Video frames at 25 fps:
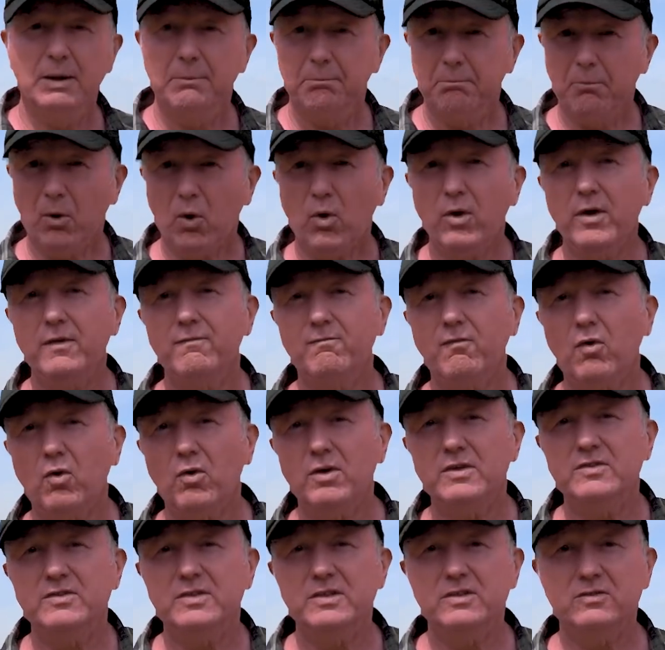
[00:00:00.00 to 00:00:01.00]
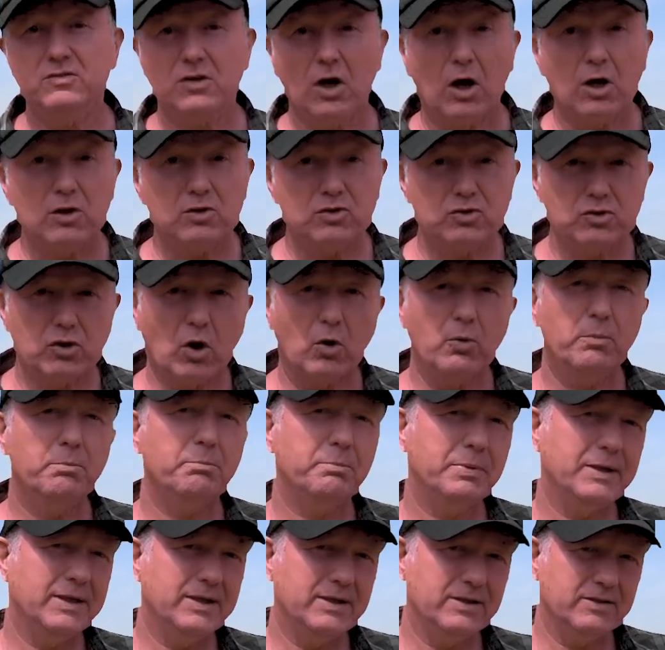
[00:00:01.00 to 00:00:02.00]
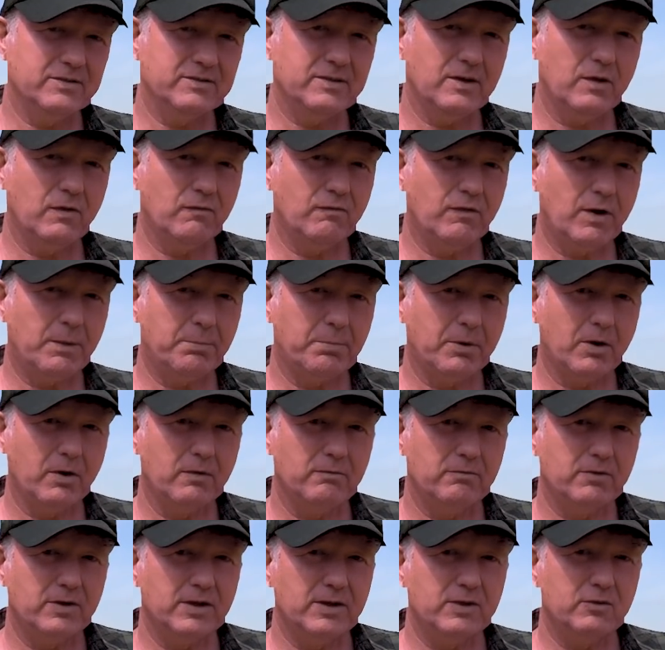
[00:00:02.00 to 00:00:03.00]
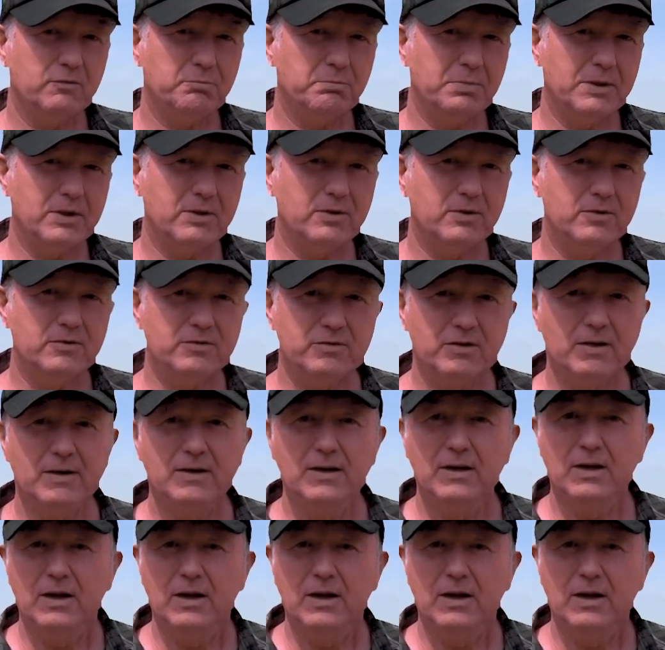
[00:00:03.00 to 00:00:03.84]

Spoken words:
my advice is don't beat yourself up over this, because